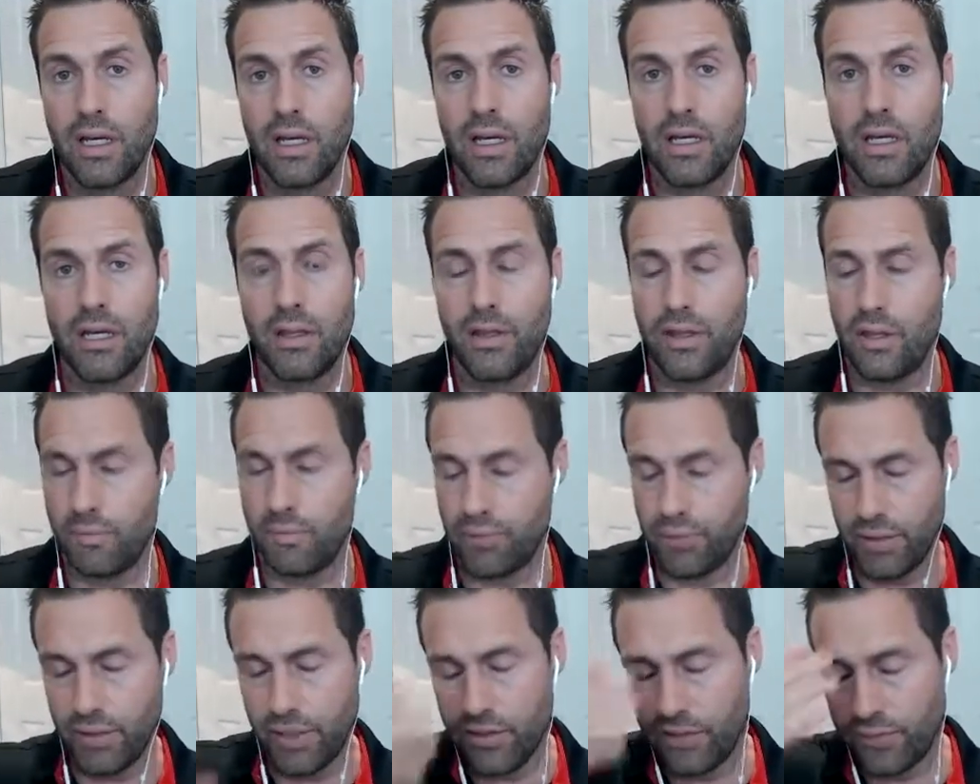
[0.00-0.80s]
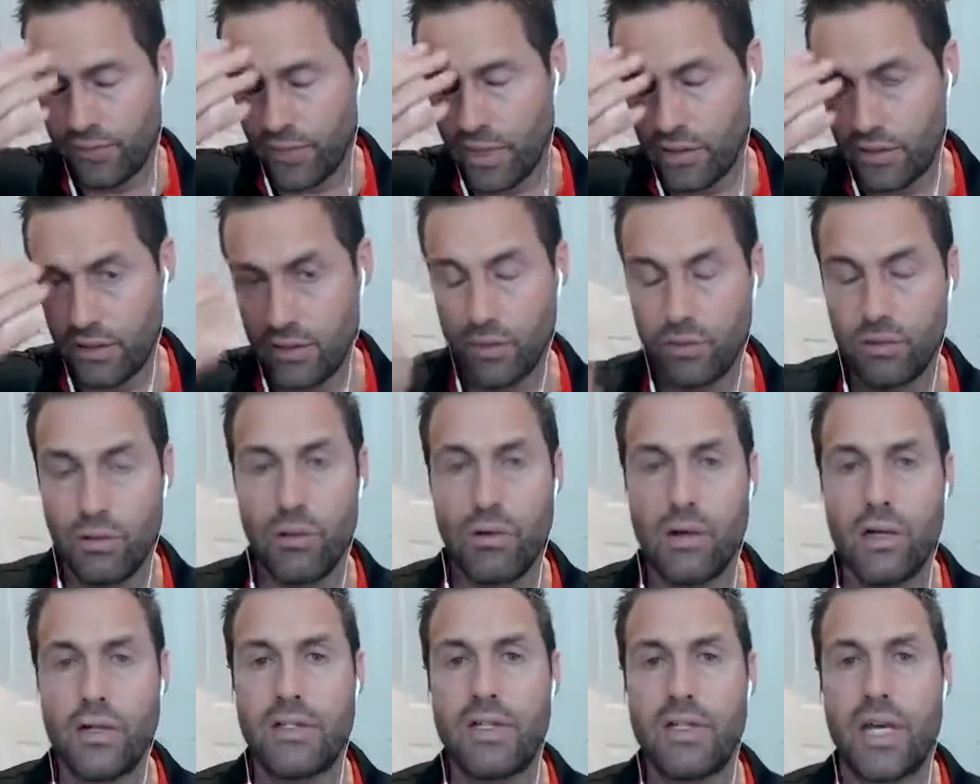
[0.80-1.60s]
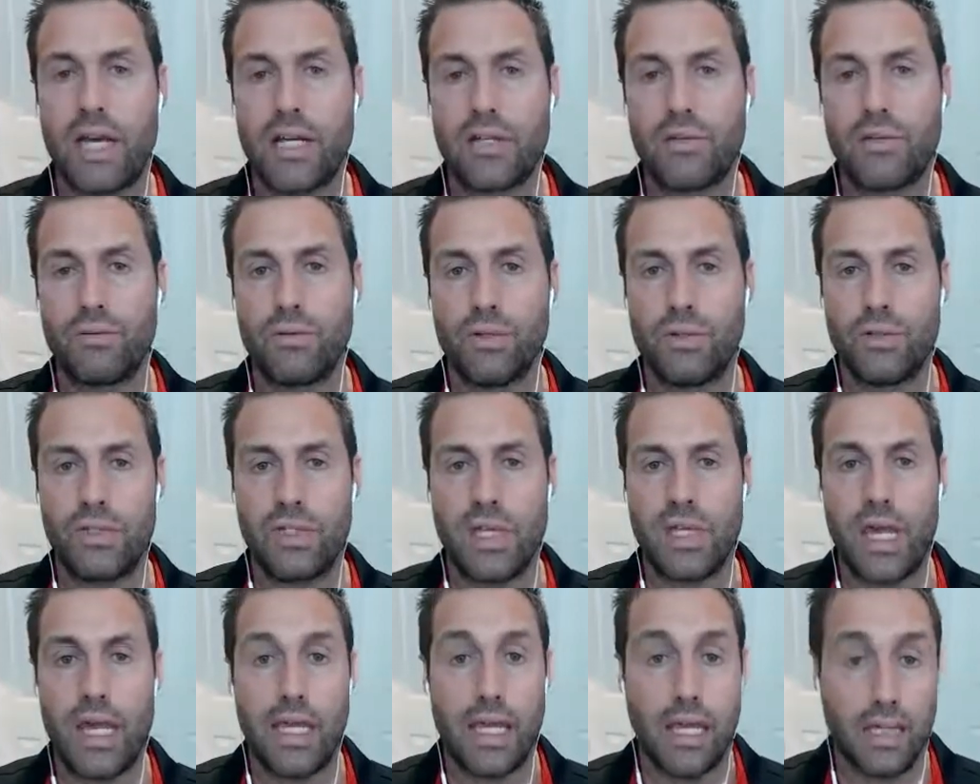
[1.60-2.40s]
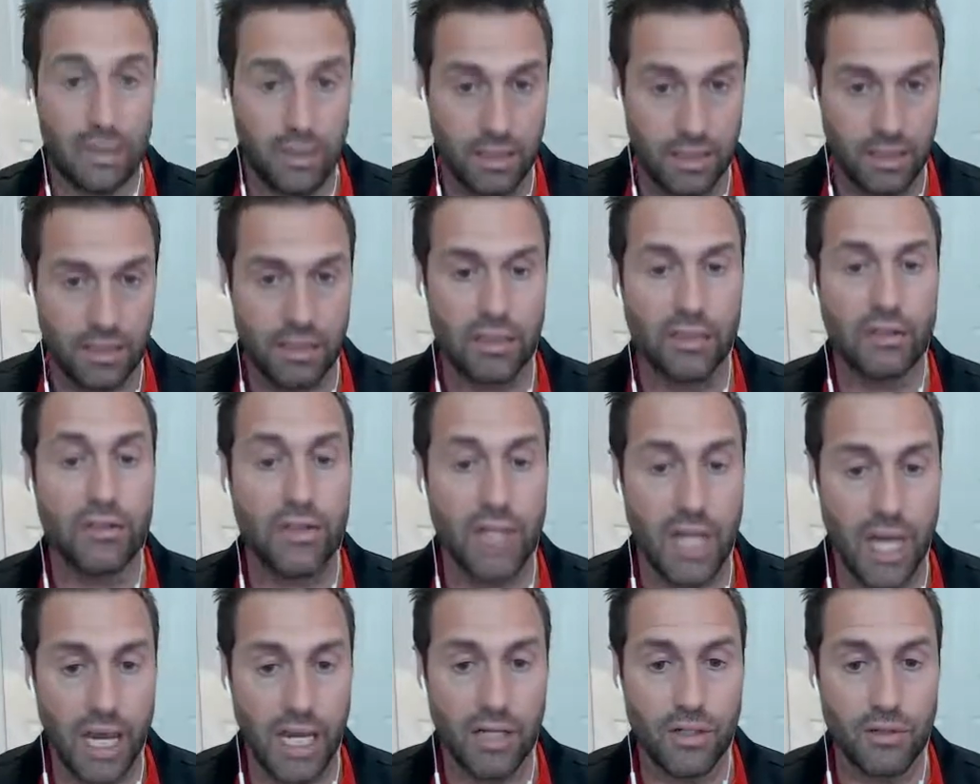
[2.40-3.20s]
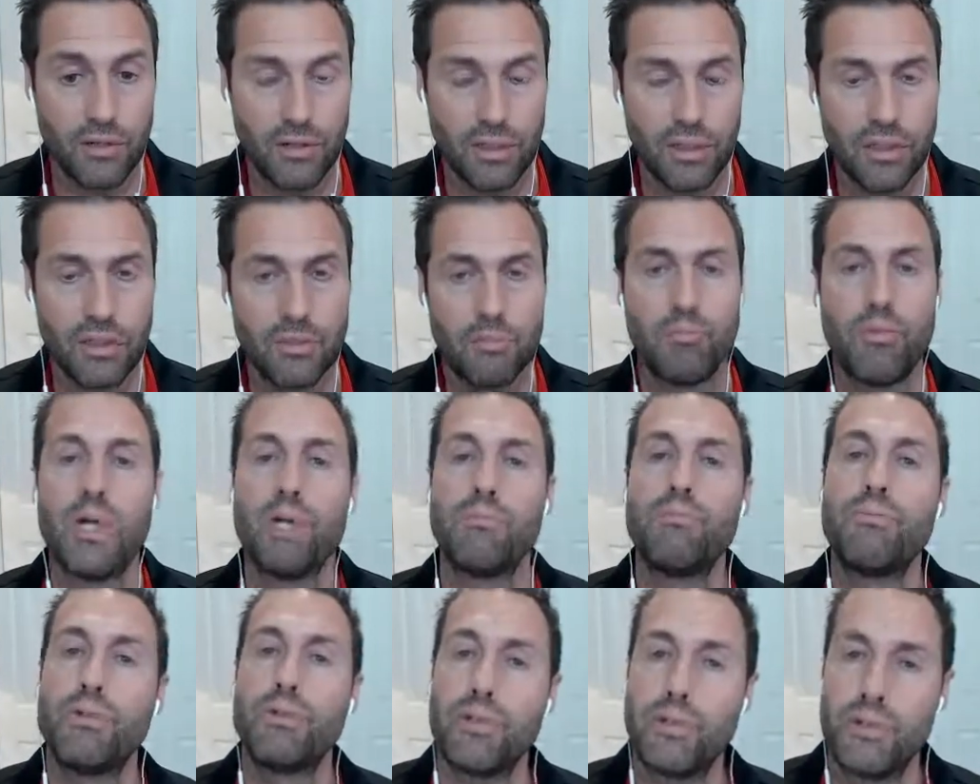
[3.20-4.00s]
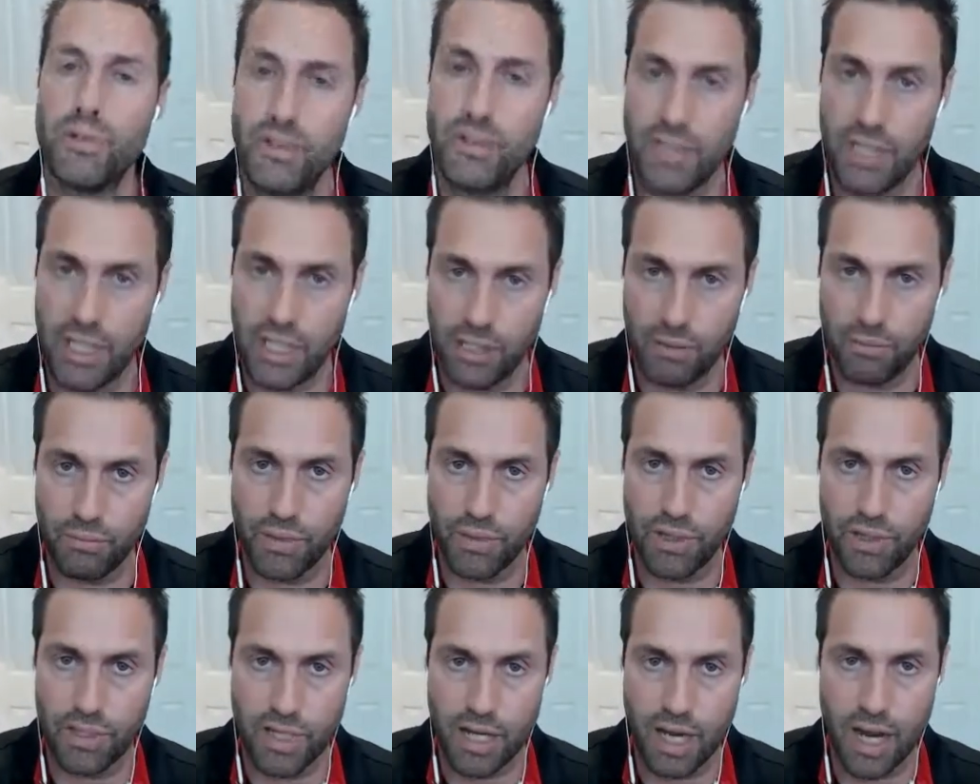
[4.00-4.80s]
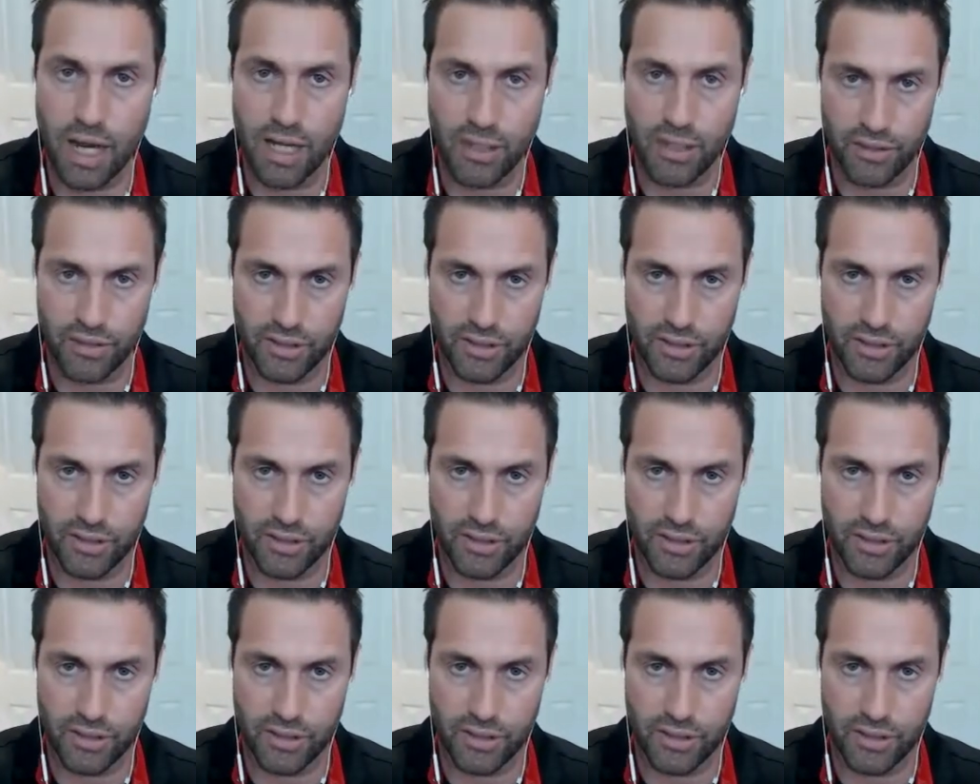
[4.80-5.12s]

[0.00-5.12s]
the prefrontal cortex will say it's still dangerous, but proceed with caution.